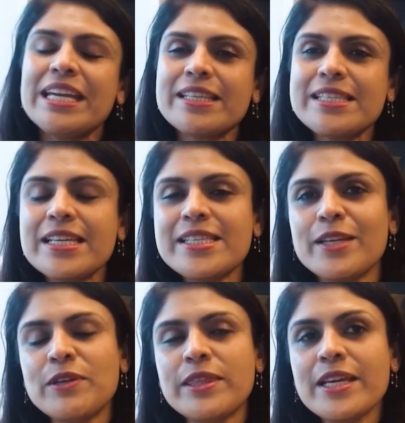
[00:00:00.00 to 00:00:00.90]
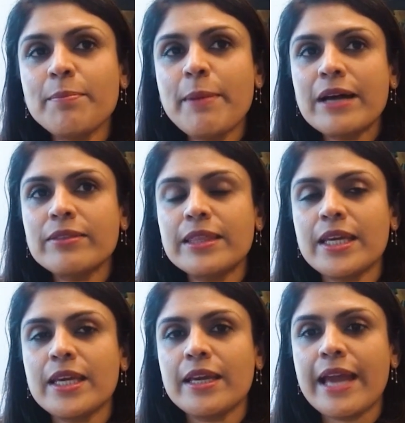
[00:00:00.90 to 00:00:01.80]
In the sense that if you think about
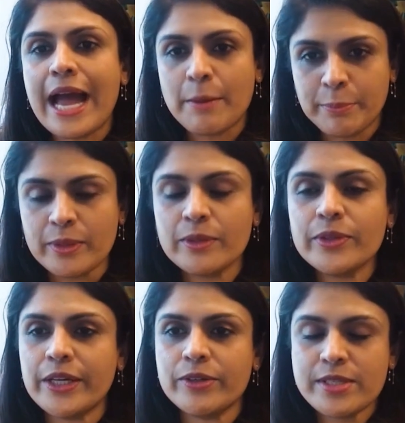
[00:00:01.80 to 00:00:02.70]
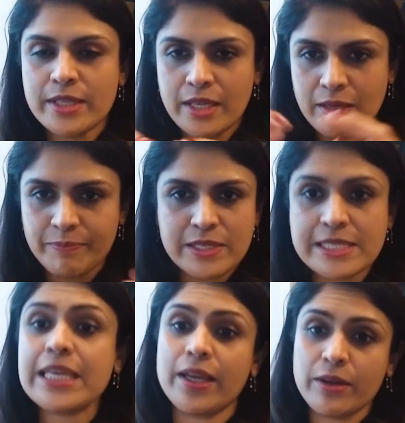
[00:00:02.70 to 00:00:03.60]
the apple, there's the
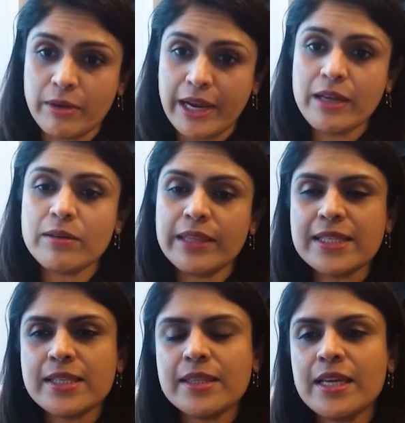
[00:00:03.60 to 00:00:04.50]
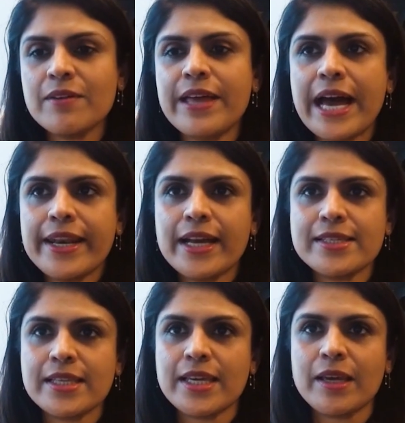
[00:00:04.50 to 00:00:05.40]
skin, right? Think of that
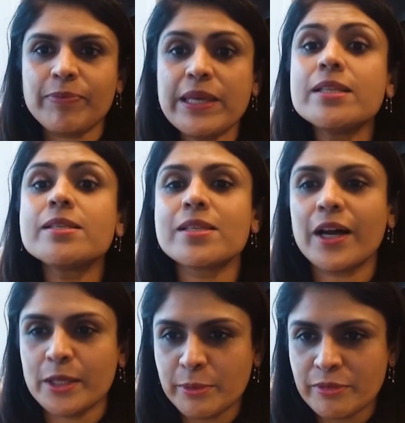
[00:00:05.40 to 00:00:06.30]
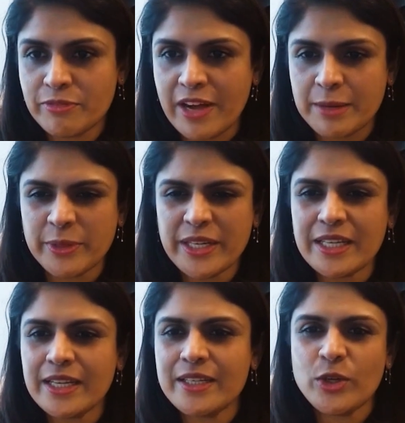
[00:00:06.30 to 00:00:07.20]
as the insoluble fiber.
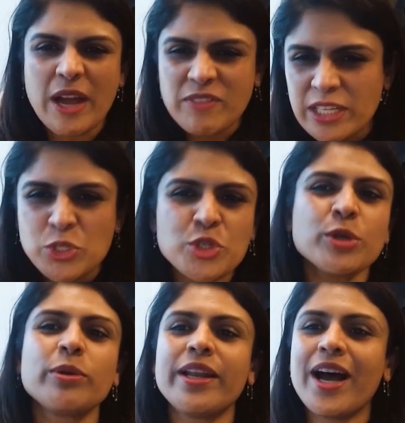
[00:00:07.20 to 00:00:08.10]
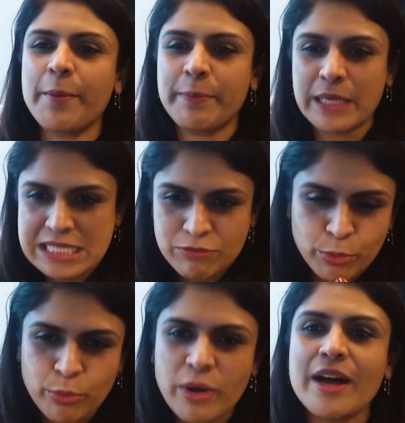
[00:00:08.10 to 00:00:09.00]
You have to like chew it up and it's
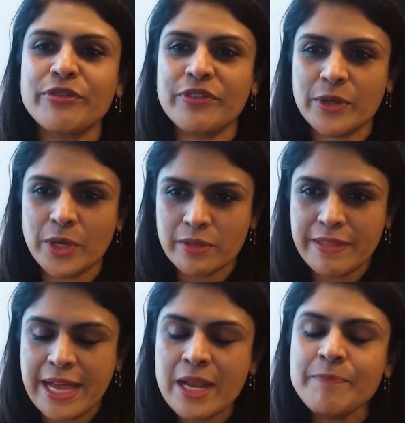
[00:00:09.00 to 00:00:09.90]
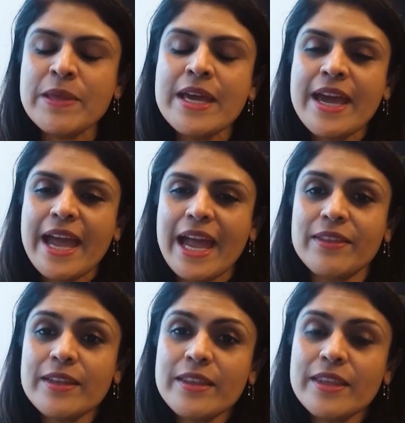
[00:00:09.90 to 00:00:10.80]
rough and all of that.
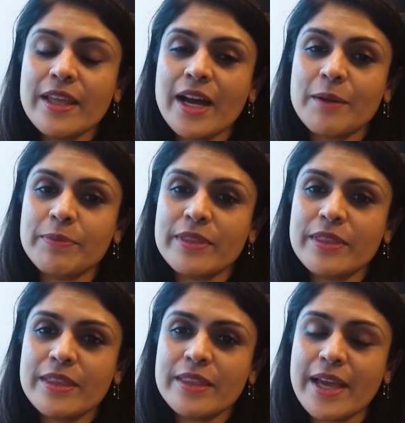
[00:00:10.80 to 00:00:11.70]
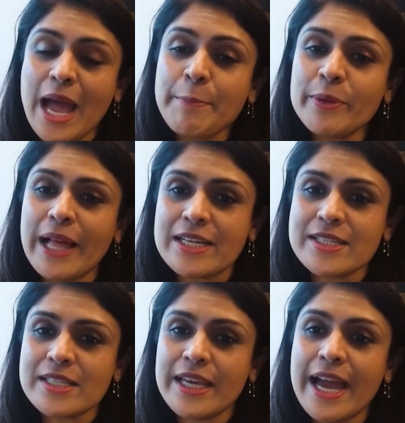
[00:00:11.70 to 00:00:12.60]
And then the apple
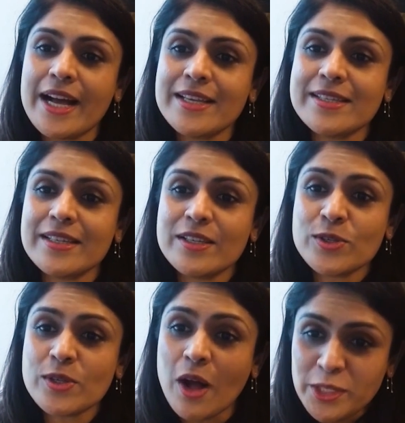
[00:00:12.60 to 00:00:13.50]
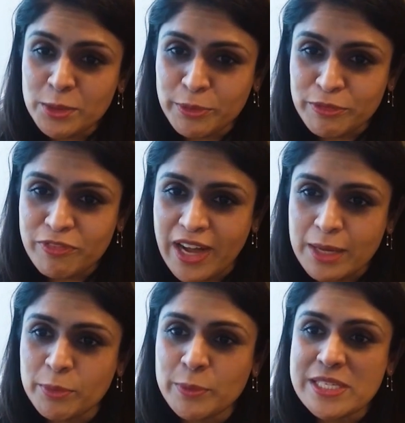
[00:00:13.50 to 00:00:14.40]
actually has soluble
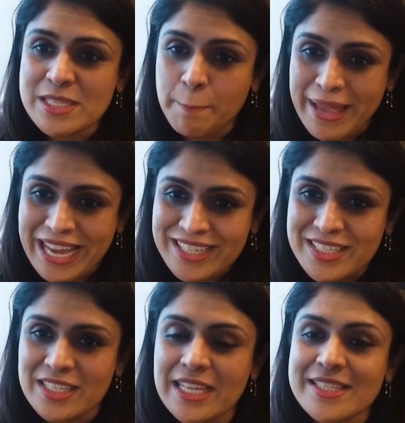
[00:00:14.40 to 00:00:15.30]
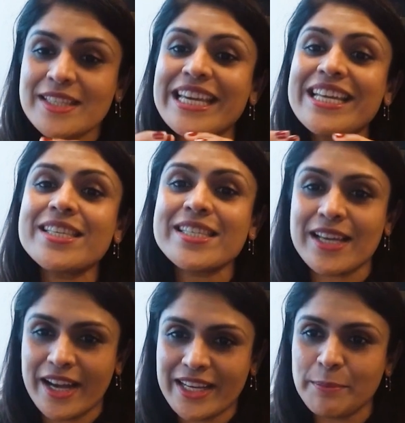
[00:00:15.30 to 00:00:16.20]
fiber, which is a pectin that's in the
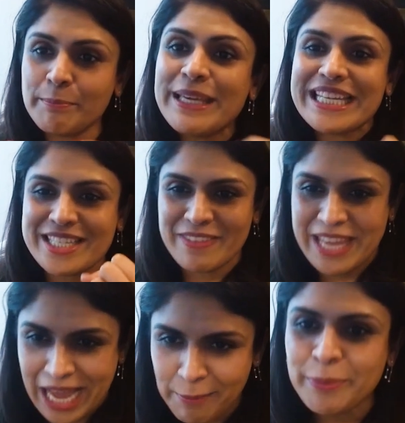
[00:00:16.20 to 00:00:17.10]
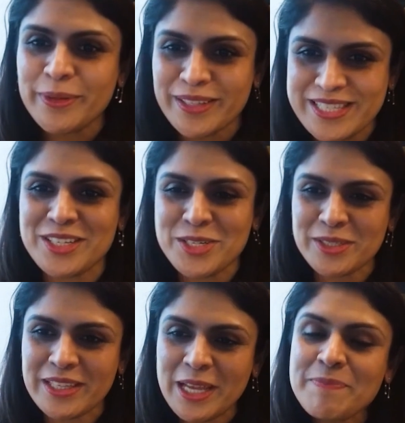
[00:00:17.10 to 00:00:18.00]
inside, the meat of the apple,
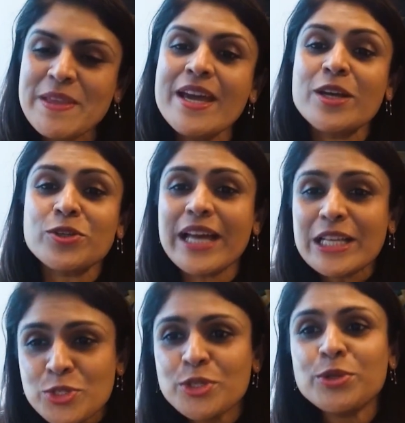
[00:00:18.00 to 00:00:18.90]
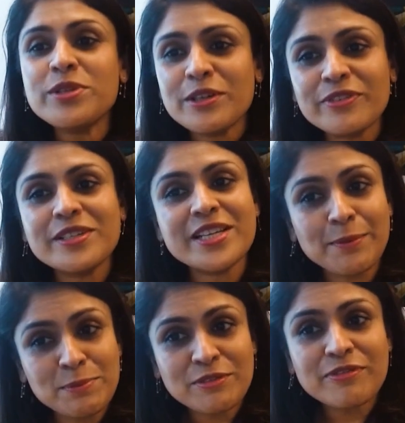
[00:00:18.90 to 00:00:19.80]
essentially. So that's two different
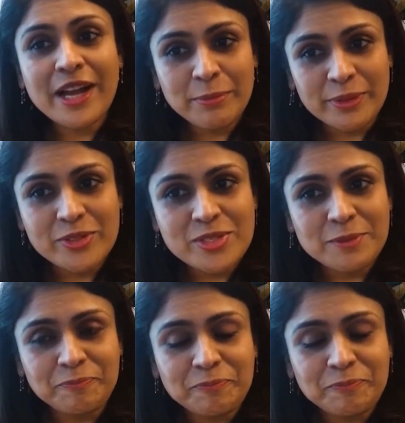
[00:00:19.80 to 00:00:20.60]
types of fibers.